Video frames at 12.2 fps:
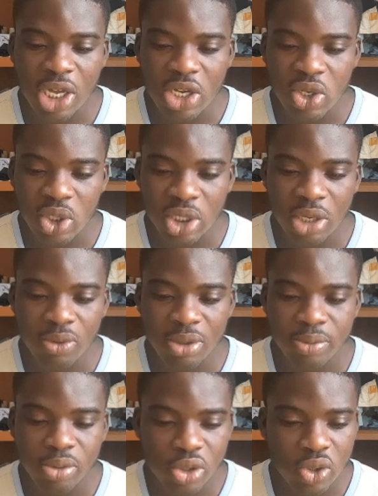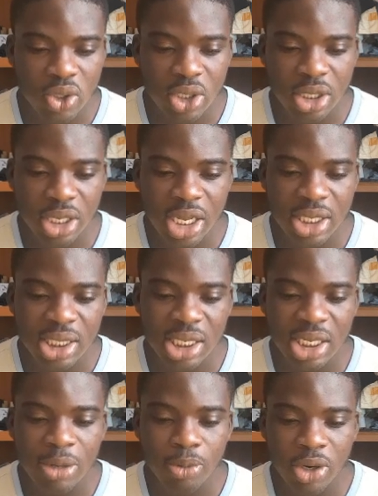associated with producing and
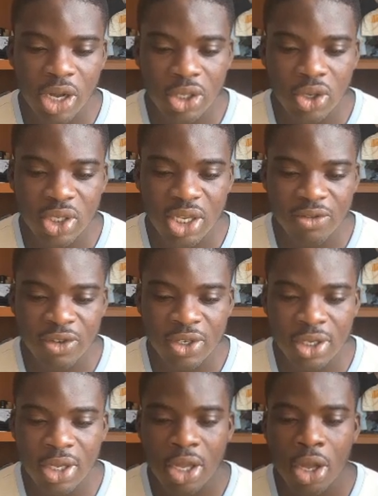selling a product or service,